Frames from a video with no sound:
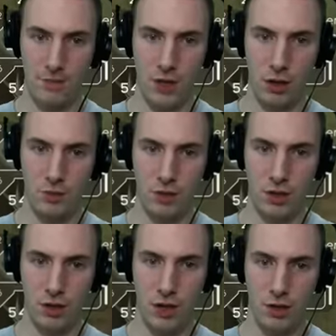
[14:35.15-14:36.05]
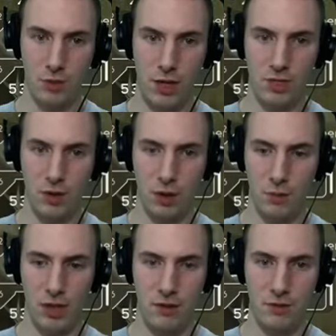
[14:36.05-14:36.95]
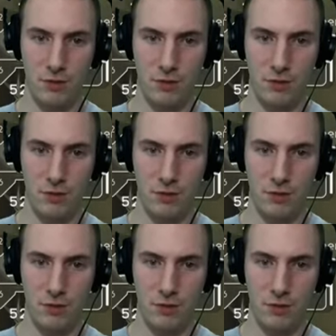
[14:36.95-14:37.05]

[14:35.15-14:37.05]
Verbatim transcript: nope, so waste a whole bunch of